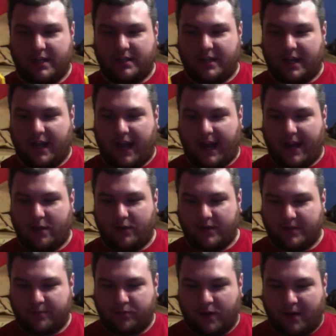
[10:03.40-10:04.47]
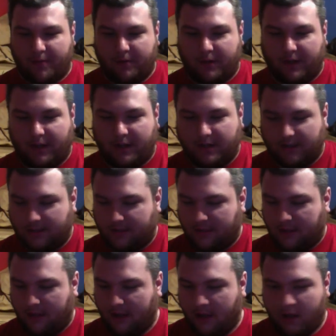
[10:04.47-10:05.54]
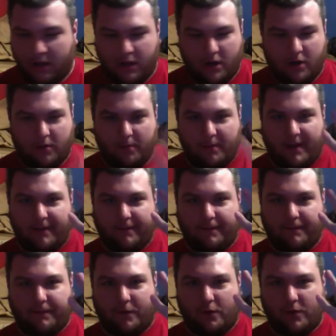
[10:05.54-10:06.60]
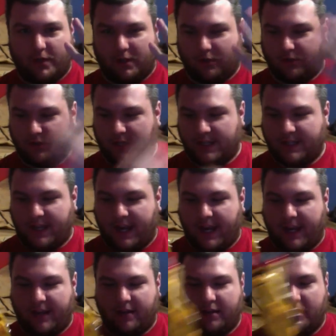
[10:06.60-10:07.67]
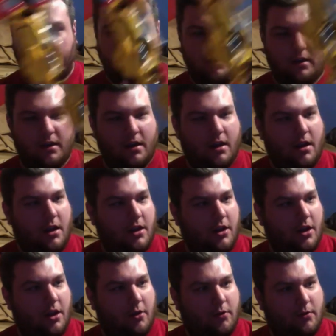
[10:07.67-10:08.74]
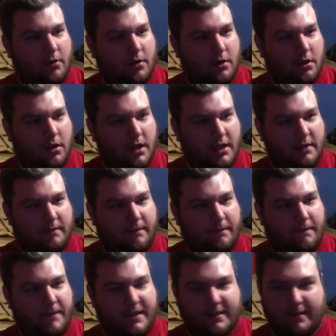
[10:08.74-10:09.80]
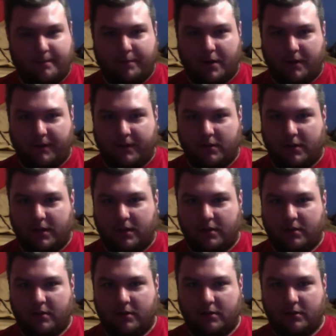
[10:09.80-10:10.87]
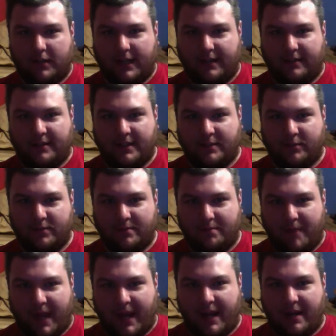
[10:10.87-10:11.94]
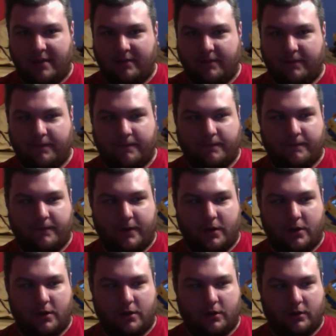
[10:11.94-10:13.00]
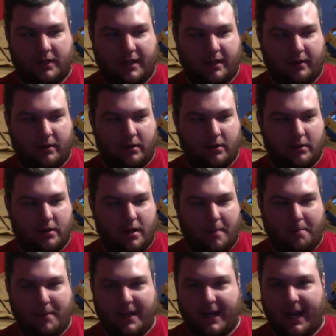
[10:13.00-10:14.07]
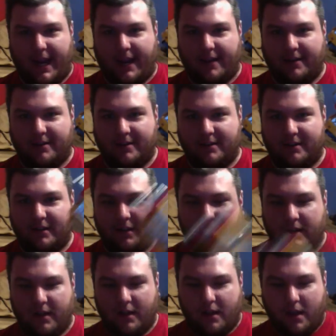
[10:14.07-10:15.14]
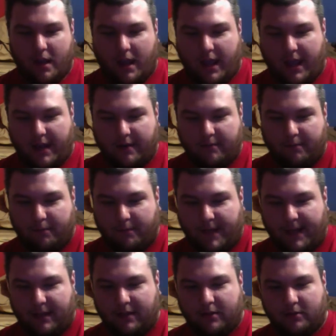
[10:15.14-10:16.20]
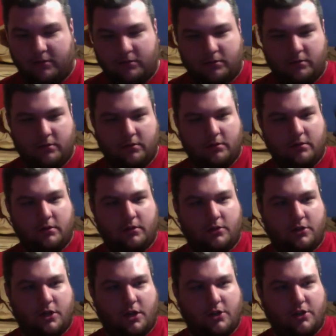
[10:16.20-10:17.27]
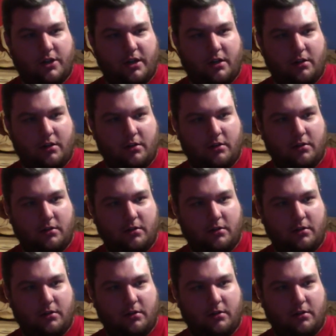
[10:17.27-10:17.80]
can handle this properly because, you know, my full adult size hand, you know, it fits it perfectly. Like, this was made for, like, a big hand. And my little charger here,